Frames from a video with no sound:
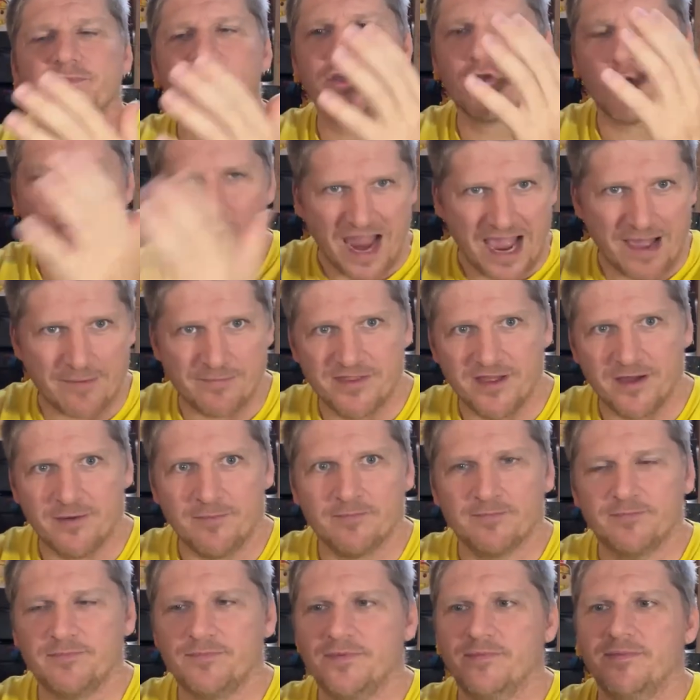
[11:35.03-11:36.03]
grab
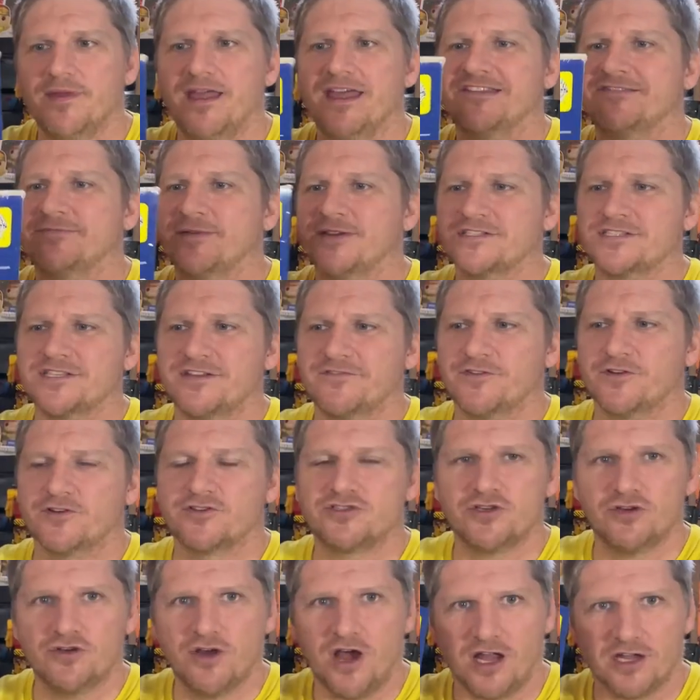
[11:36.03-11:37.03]
them, especially if they're
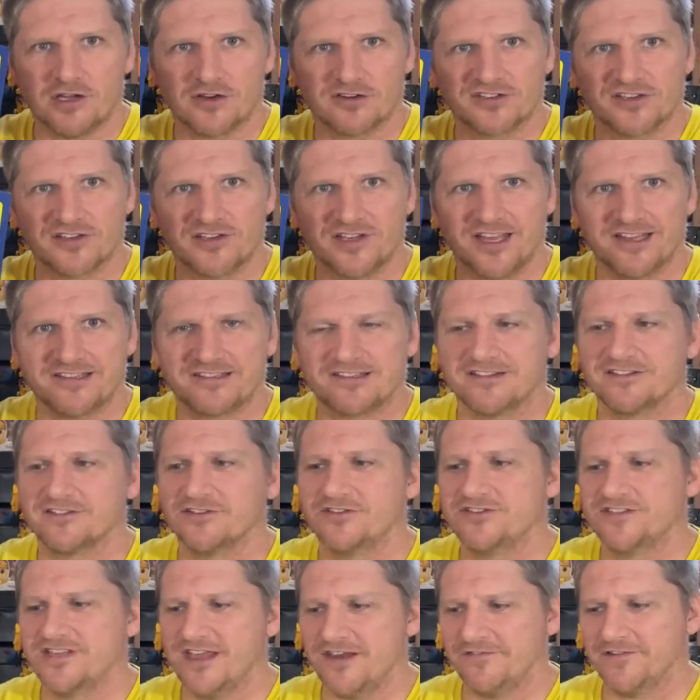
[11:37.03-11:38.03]
$2 or less, because
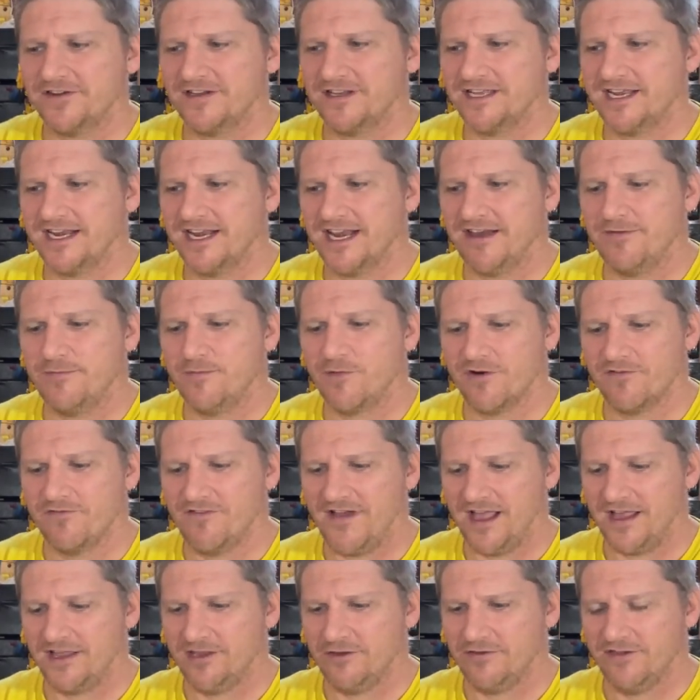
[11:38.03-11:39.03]
they're definitely gonna have more
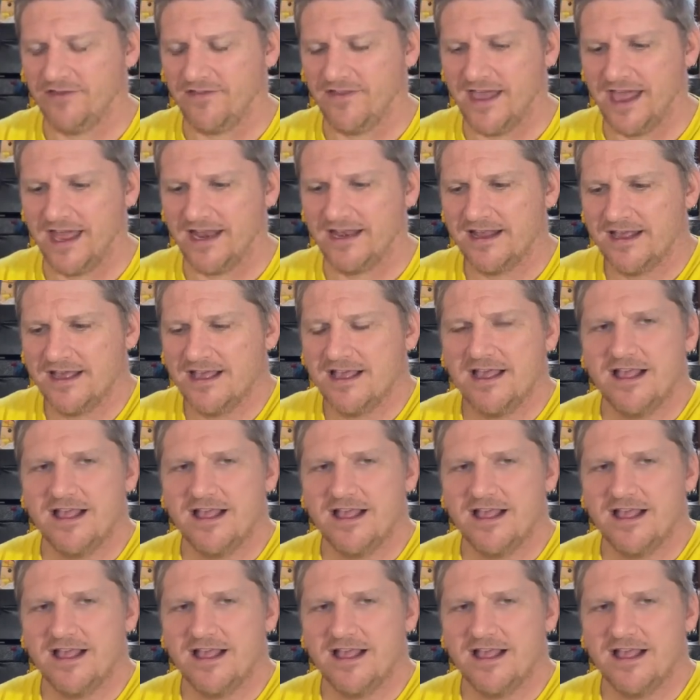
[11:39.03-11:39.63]
value than that.